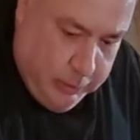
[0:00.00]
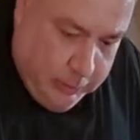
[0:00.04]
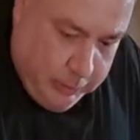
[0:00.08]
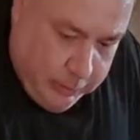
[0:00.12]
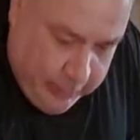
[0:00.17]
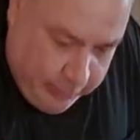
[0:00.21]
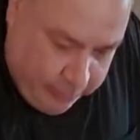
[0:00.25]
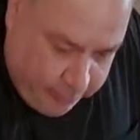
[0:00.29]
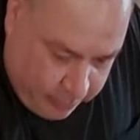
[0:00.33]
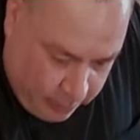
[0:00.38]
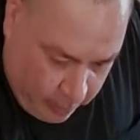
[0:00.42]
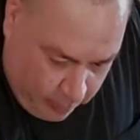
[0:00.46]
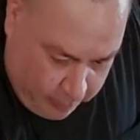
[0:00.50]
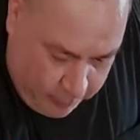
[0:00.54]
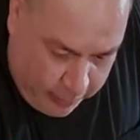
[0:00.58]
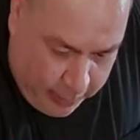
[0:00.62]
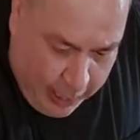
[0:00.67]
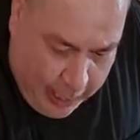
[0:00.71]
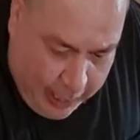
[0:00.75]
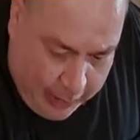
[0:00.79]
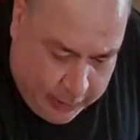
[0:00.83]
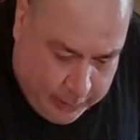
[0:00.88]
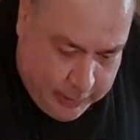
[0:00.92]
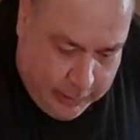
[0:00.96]
Let's cover
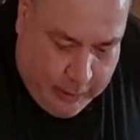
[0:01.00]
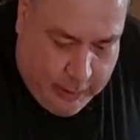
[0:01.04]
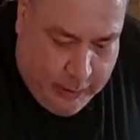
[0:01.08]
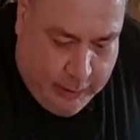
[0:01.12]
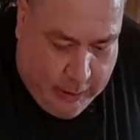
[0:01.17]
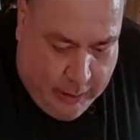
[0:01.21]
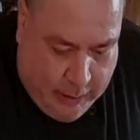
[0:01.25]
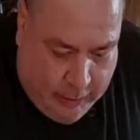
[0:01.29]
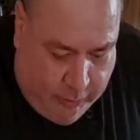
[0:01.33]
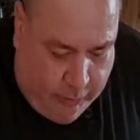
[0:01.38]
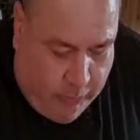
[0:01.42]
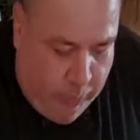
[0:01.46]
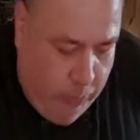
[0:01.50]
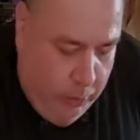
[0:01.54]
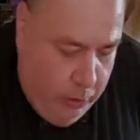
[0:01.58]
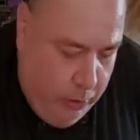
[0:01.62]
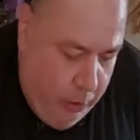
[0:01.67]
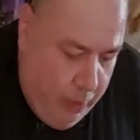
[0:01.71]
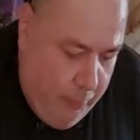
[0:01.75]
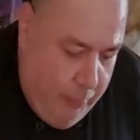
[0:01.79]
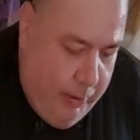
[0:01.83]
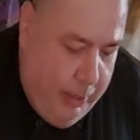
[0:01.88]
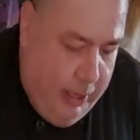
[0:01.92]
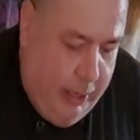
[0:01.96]
that. Let's do a
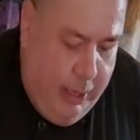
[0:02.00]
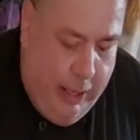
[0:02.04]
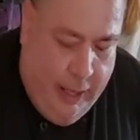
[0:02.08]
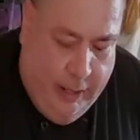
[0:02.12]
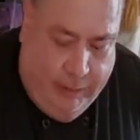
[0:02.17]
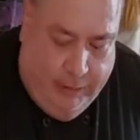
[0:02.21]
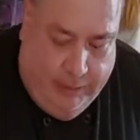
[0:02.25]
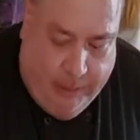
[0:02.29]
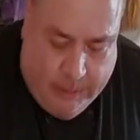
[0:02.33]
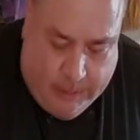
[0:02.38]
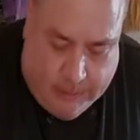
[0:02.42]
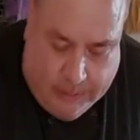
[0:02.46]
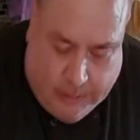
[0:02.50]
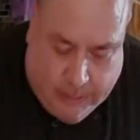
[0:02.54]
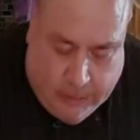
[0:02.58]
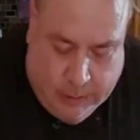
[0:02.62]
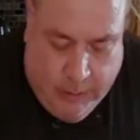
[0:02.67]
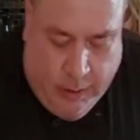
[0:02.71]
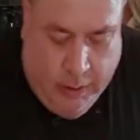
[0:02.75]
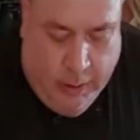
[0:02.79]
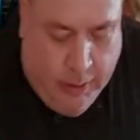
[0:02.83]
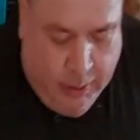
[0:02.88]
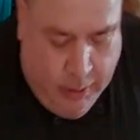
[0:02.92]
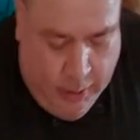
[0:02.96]
little bit of this.
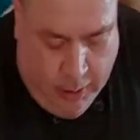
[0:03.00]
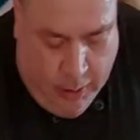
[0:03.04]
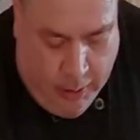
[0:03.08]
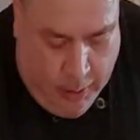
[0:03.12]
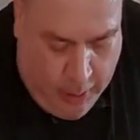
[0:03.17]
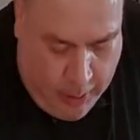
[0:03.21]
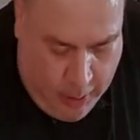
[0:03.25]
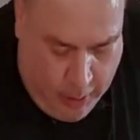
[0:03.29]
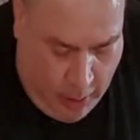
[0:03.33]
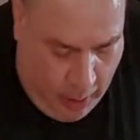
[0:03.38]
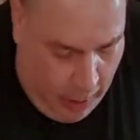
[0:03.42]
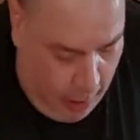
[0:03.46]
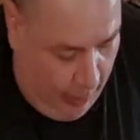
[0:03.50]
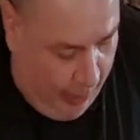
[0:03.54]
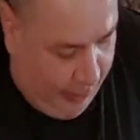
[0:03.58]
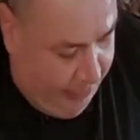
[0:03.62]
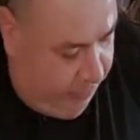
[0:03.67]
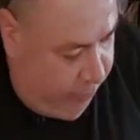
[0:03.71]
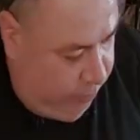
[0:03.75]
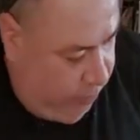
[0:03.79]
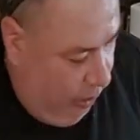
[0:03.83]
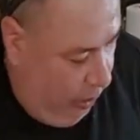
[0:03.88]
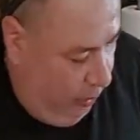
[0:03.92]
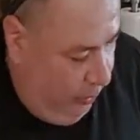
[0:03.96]
All right,
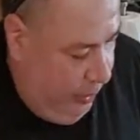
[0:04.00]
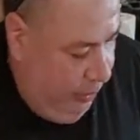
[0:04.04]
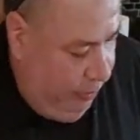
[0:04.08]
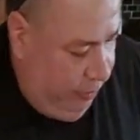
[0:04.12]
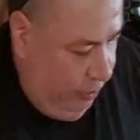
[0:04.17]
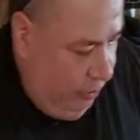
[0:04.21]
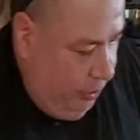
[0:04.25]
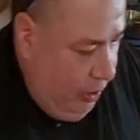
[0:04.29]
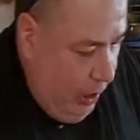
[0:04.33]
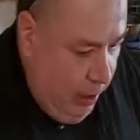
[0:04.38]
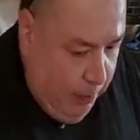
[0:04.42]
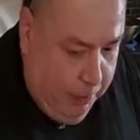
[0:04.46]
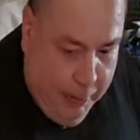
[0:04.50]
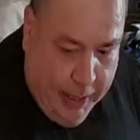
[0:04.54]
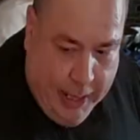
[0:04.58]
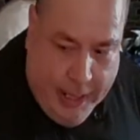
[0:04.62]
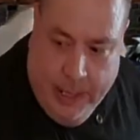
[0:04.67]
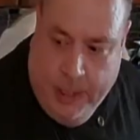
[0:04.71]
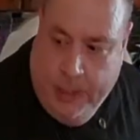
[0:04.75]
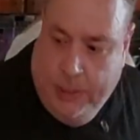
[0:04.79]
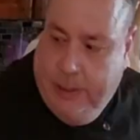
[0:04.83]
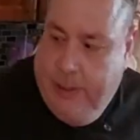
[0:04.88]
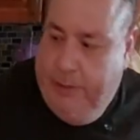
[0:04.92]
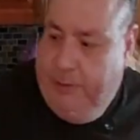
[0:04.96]
so this is going to
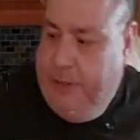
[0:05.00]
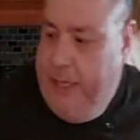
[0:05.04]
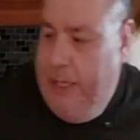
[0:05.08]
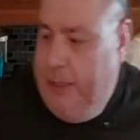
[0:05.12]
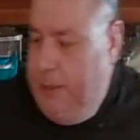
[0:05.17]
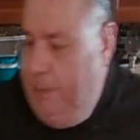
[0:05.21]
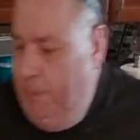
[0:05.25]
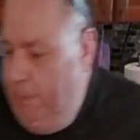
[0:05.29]
be, let's get the